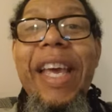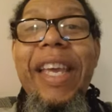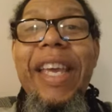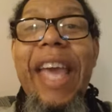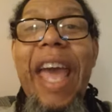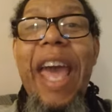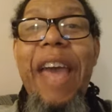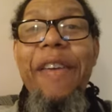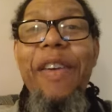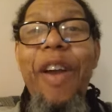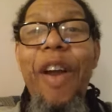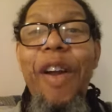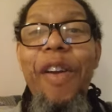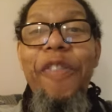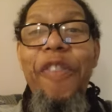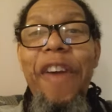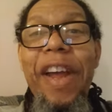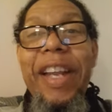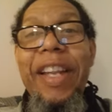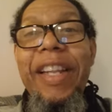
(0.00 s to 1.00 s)
gave
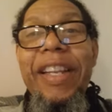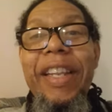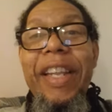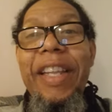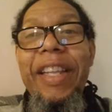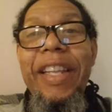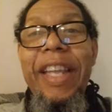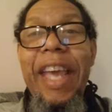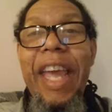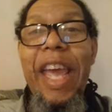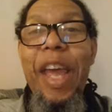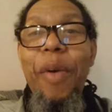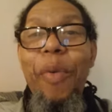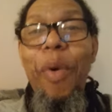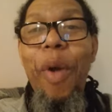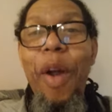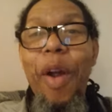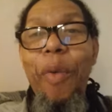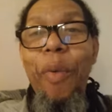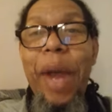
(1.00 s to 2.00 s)
Kirk Franklin the
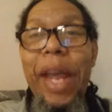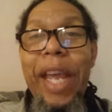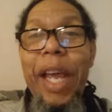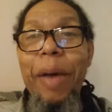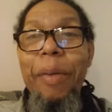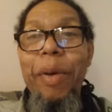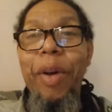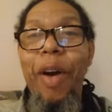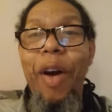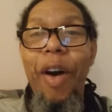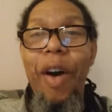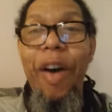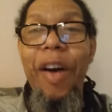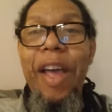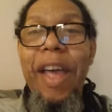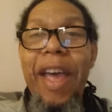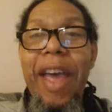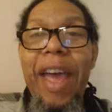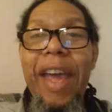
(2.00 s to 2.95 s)
N-word wake-up call.